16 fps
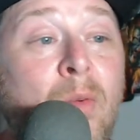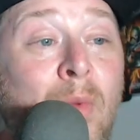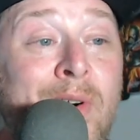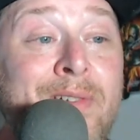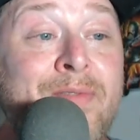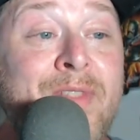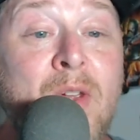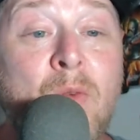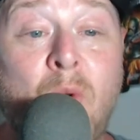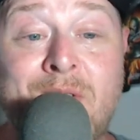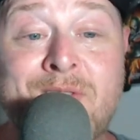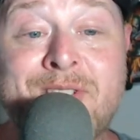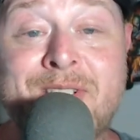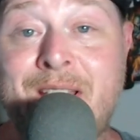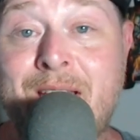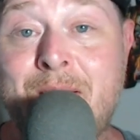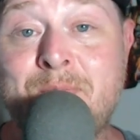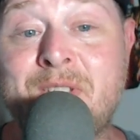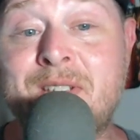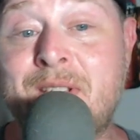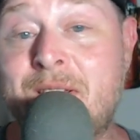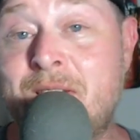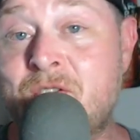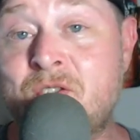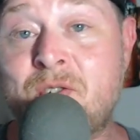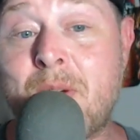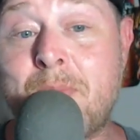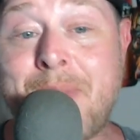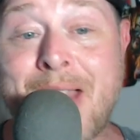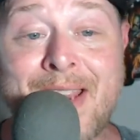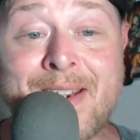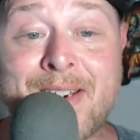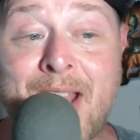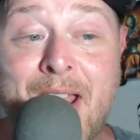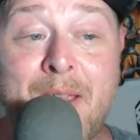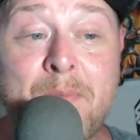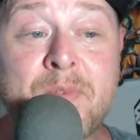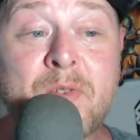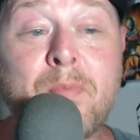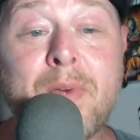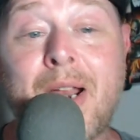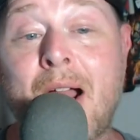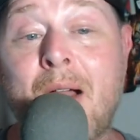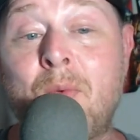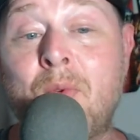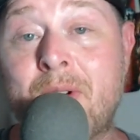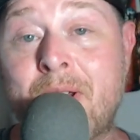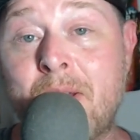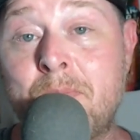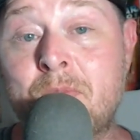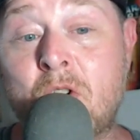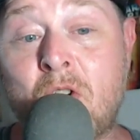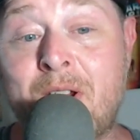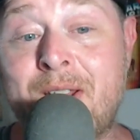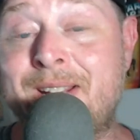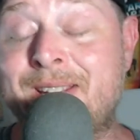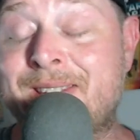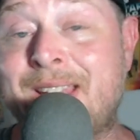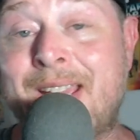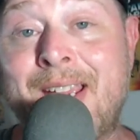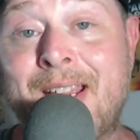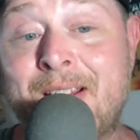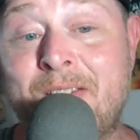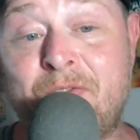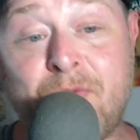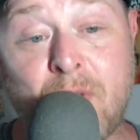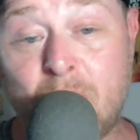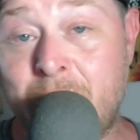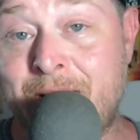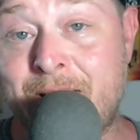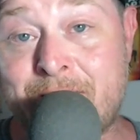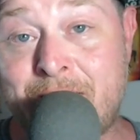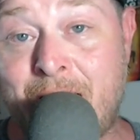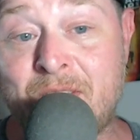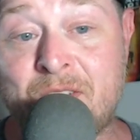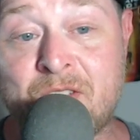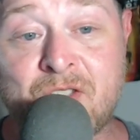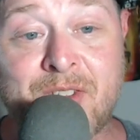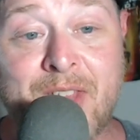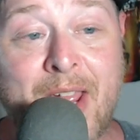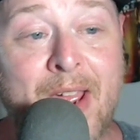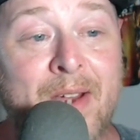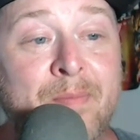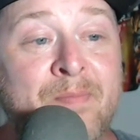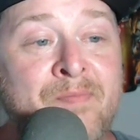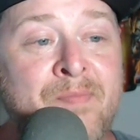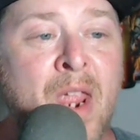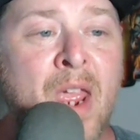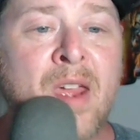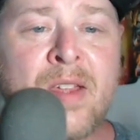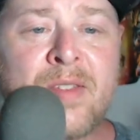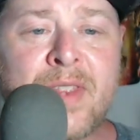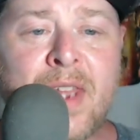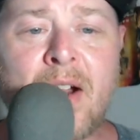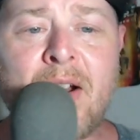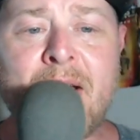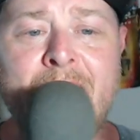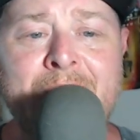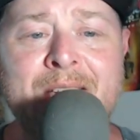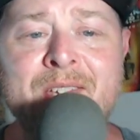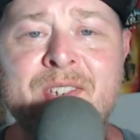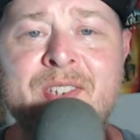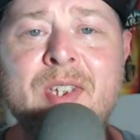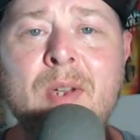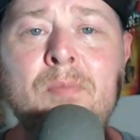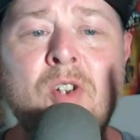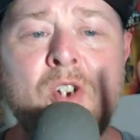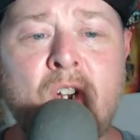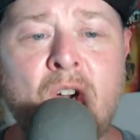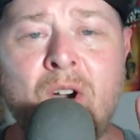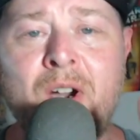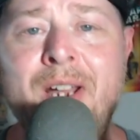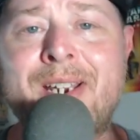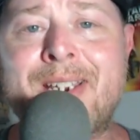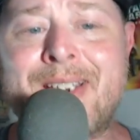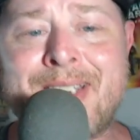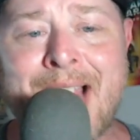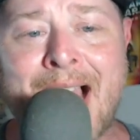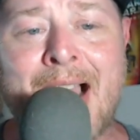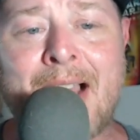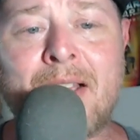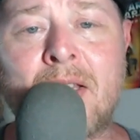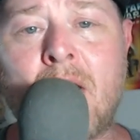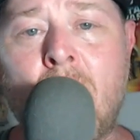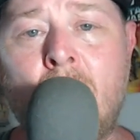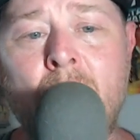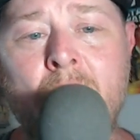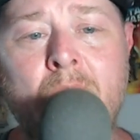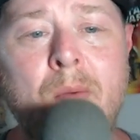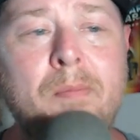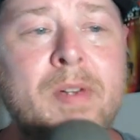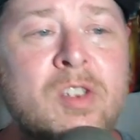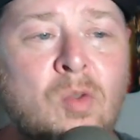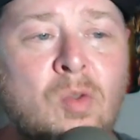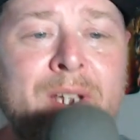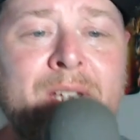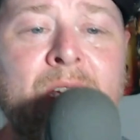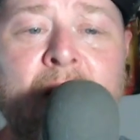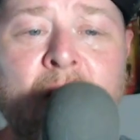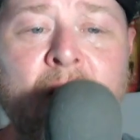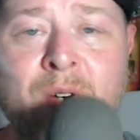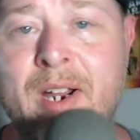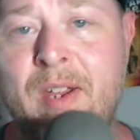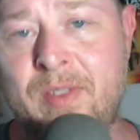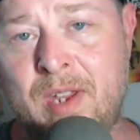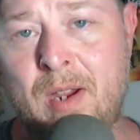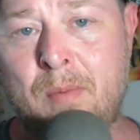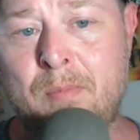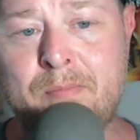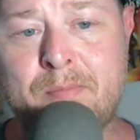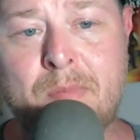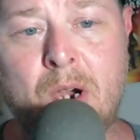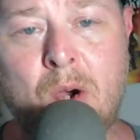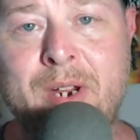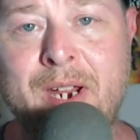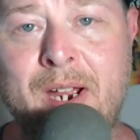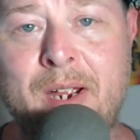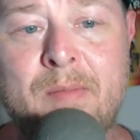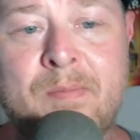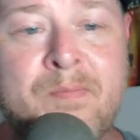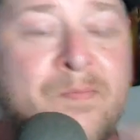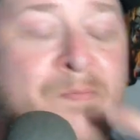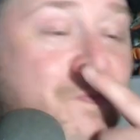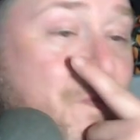One of the worst names in the history of bad names, but I will give them credit. They fully acknowledge that. There is some good dialogue between the three of them, okay?